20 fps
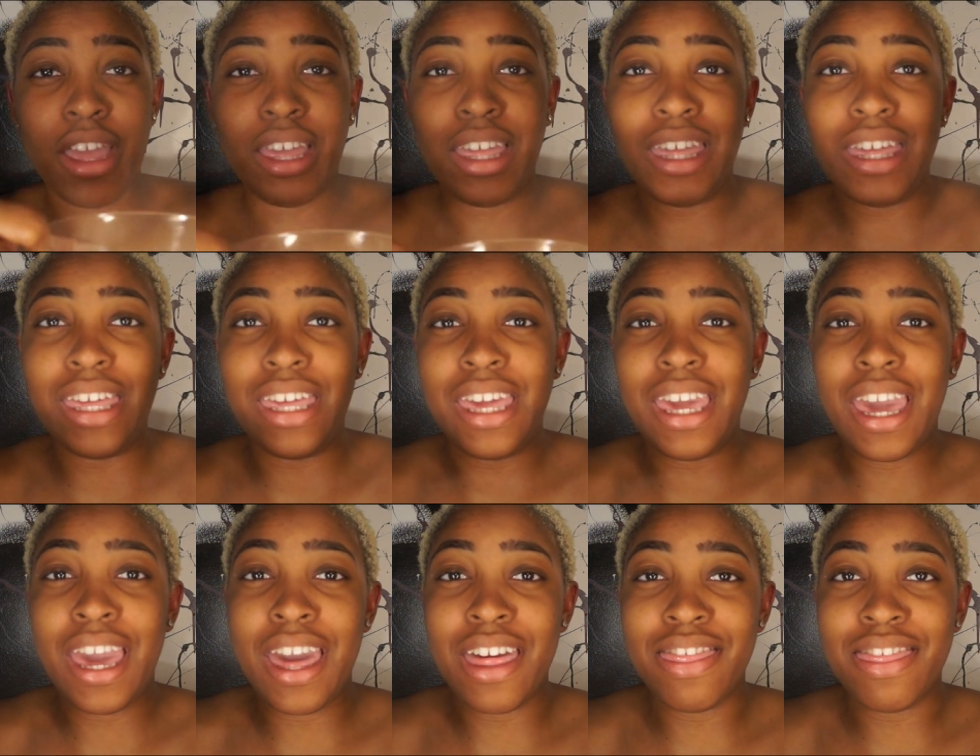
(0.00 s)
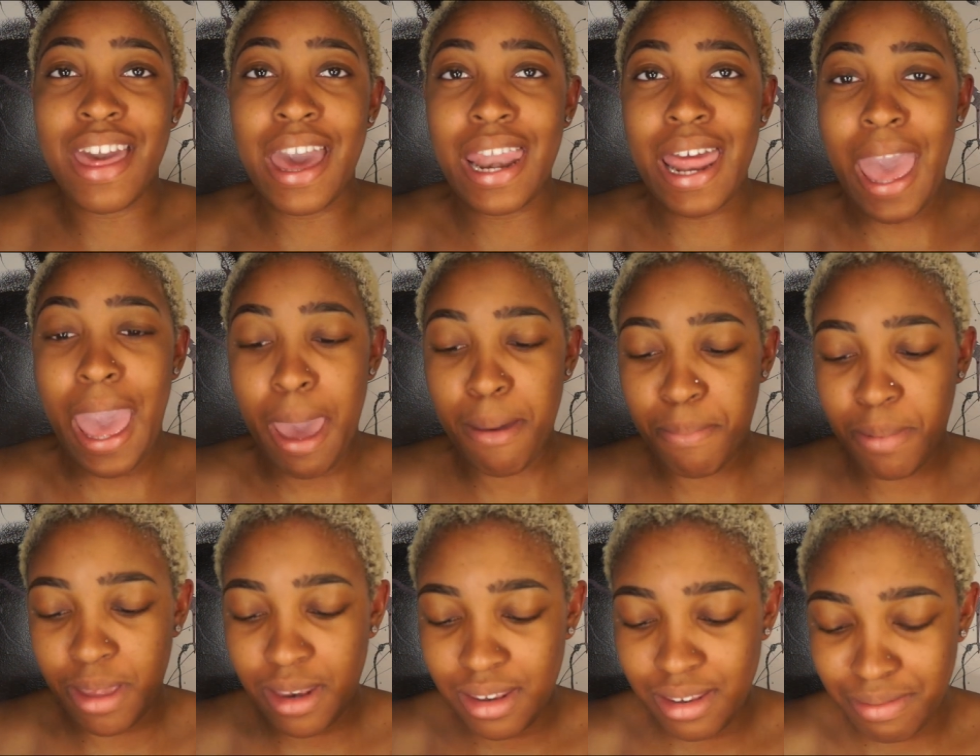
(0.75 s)
Yeah, that
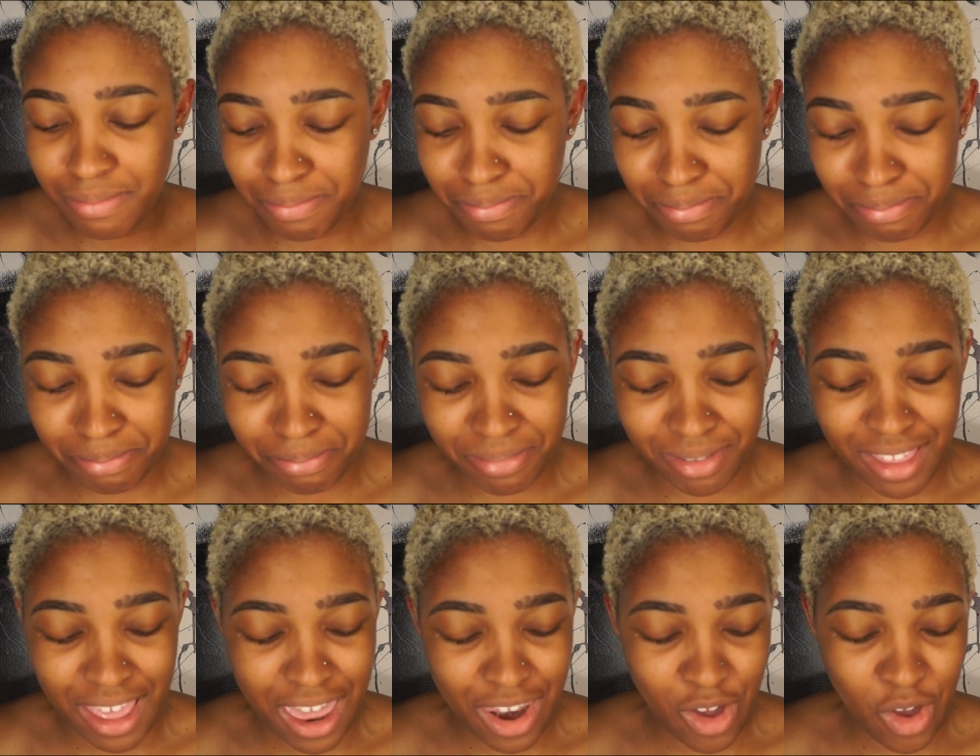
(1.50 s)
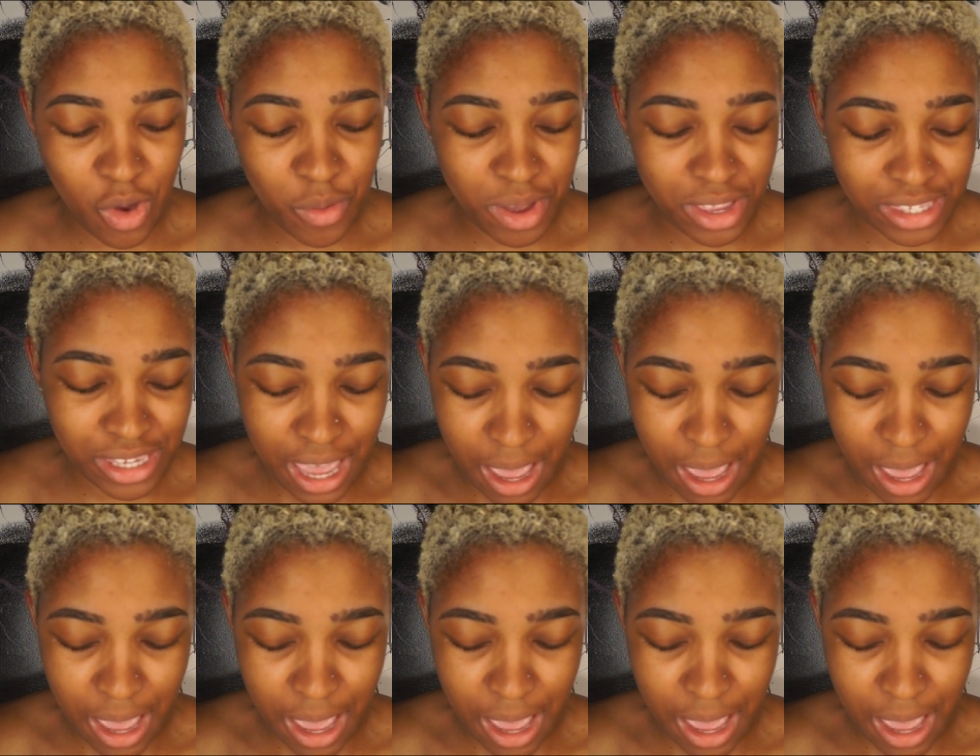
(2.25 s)
happened. That always